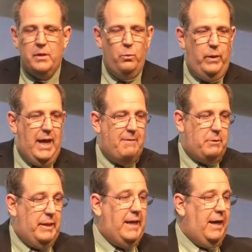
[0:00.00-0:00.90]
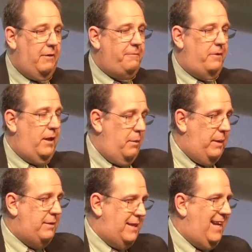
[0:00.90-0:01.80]
We have to be careful
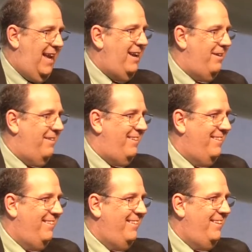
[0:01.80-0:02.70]
about that anger